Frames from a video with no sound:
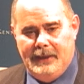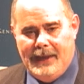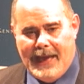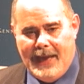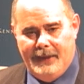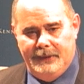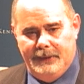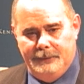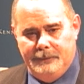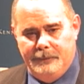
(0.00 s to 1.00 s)
land.
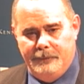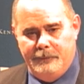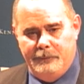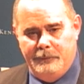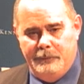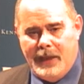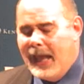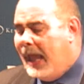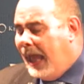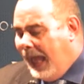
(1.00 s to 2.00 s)

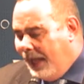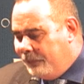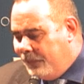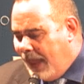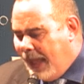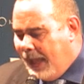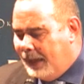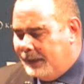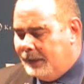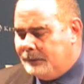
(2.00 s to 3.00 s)
And
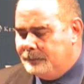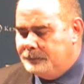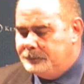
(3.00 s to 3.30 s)
then